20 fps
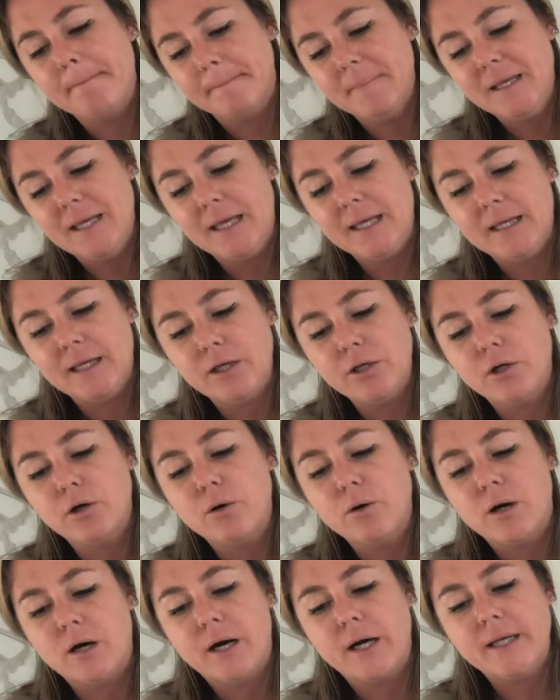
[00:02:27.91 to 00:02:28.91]
It can go
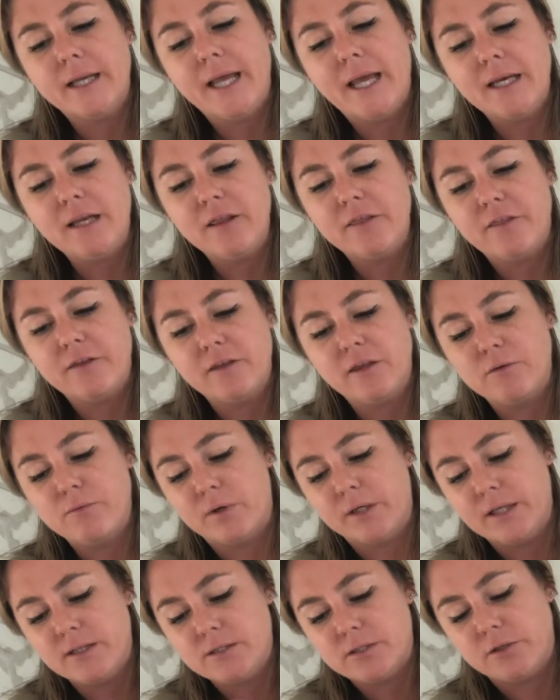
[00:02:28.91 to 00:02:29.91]
on anything you
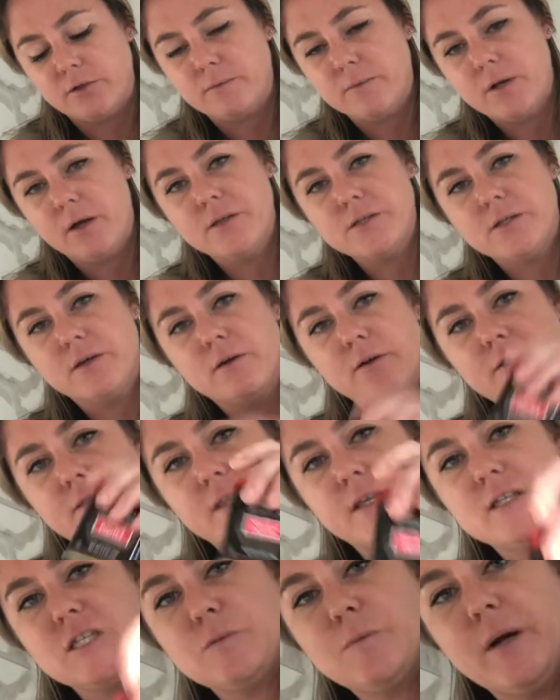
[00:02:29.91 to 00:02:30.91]
want it to. Also,
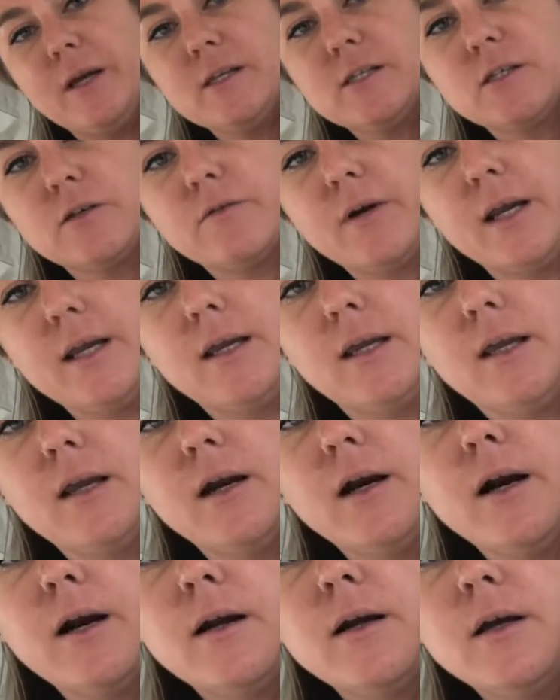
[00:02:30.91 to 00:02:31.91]
this spice right
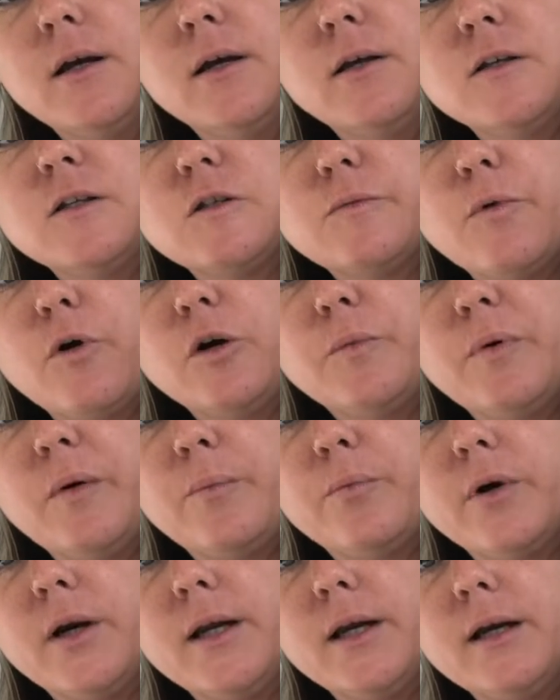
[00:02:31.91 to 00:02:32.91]
here, smoked
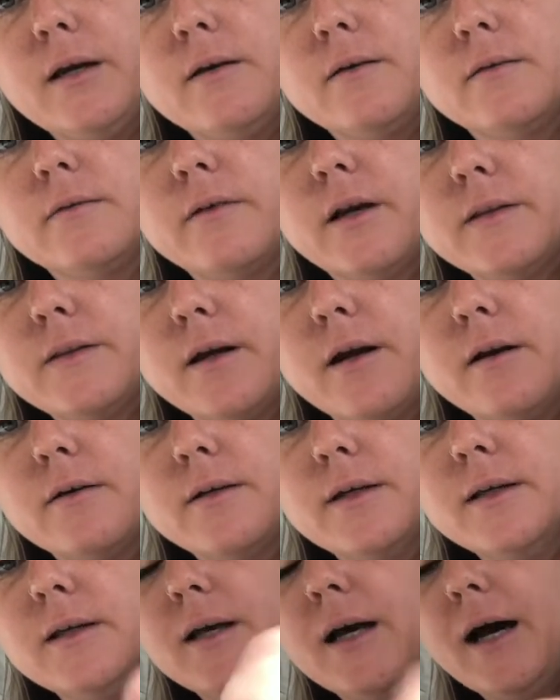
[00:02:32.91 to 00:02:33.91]
paprika, right there.
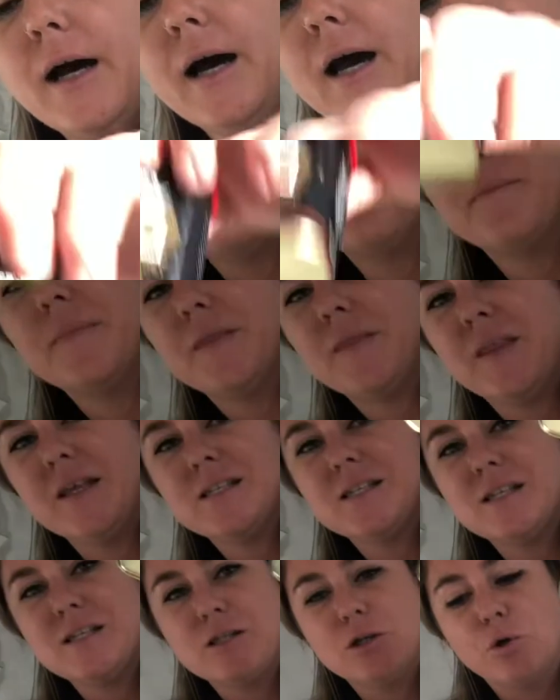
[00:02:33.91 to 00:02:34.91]

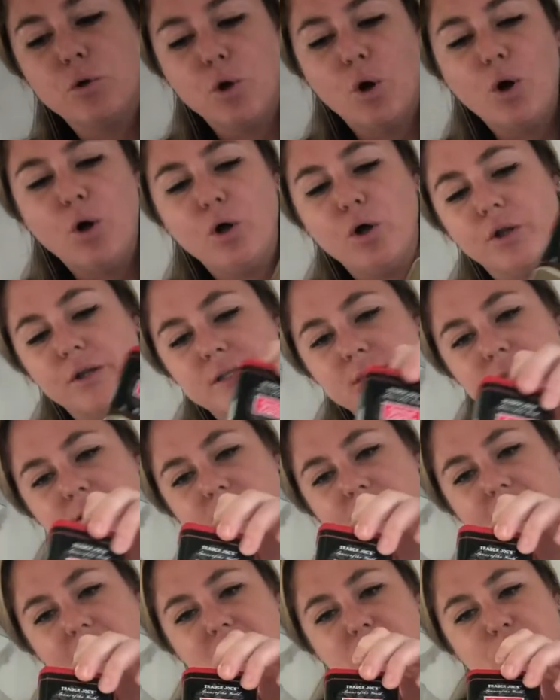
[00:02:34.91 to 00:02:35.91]
This is gold.
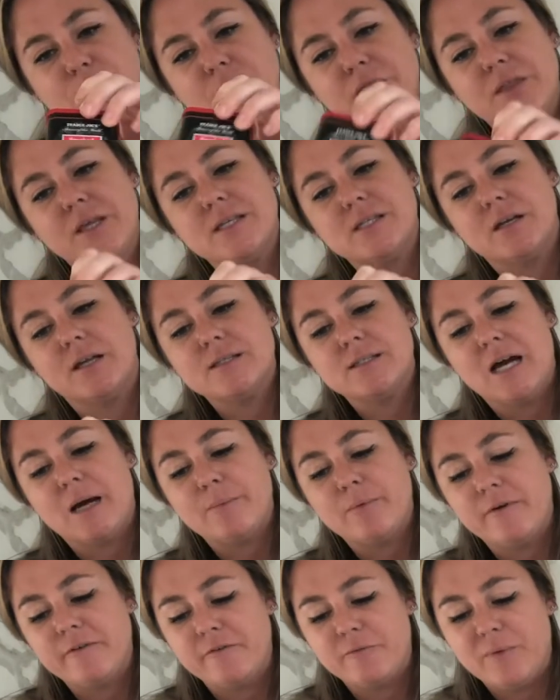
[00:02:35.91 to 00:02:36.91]
I put this on
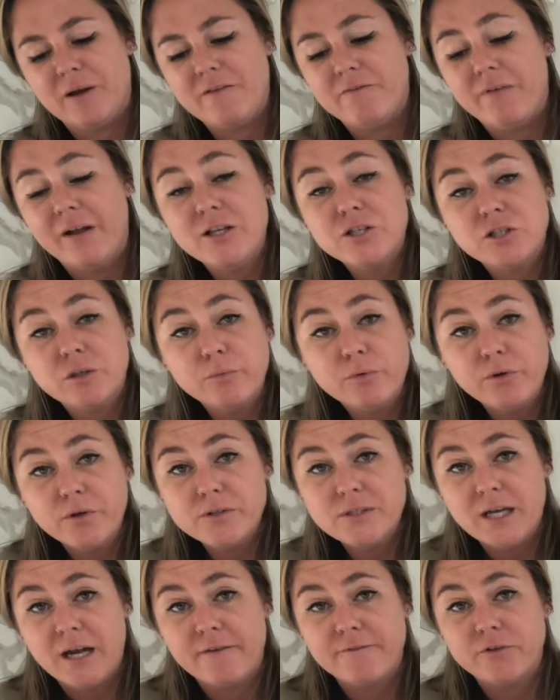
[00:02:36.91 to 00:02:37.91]
top of my
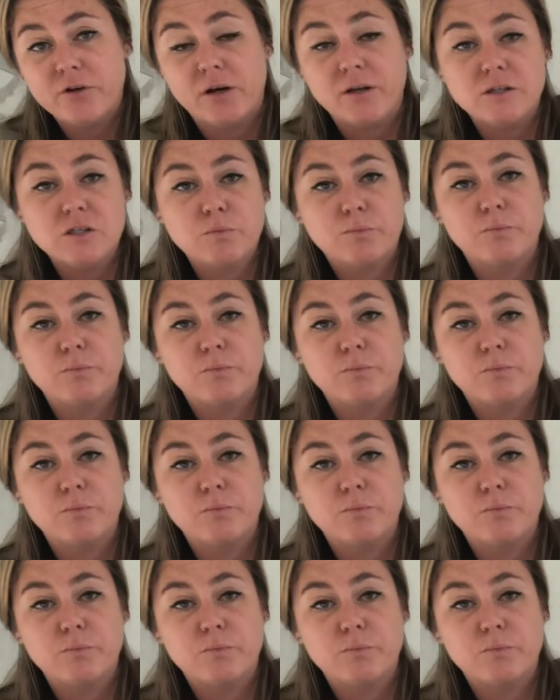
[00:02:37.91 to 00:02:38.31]
vegetables after I,